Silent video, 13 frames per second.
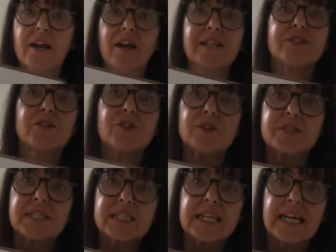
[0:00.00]
I
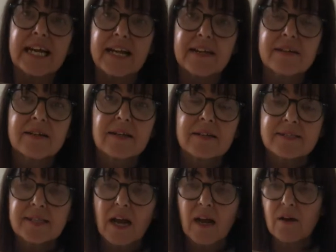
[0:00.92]
sorted it.
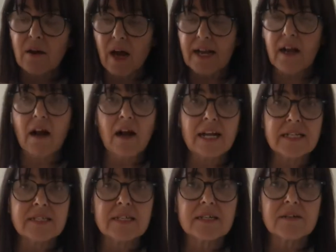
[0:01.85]
So I
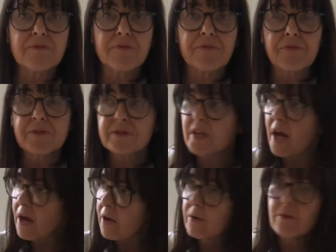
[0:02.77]
kind of
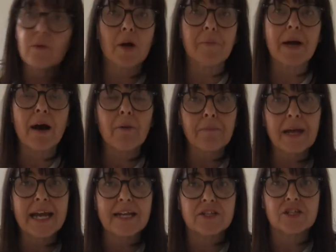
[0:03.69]
know about
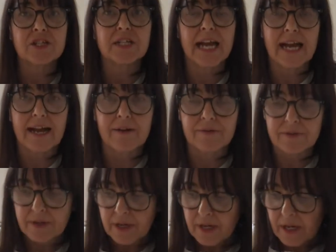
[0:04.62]
pitch now.
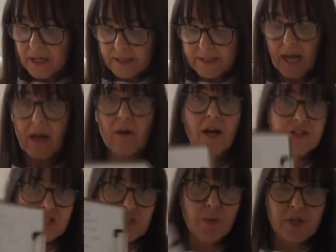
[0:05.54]
So I
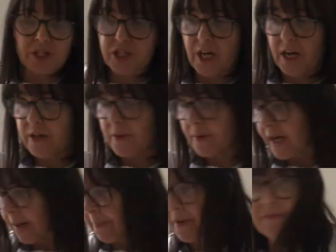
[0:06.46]
just want to show you a
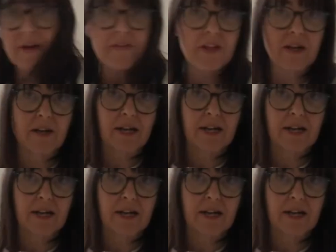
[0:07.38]
couple of other